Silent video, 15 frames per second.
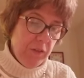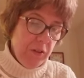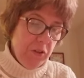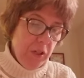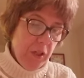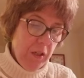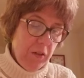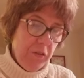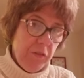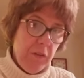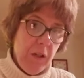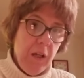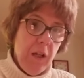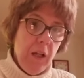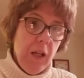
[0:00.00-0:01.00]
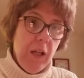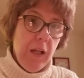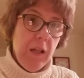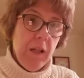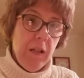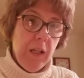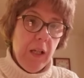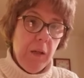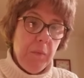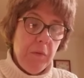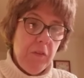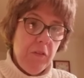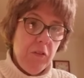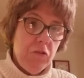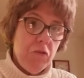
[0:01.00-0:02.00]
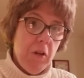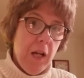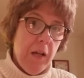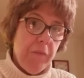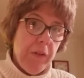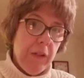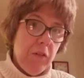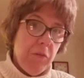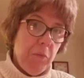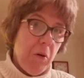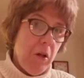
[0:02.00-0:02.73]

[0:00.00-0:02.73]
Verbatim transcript: in years, and he was still traveling to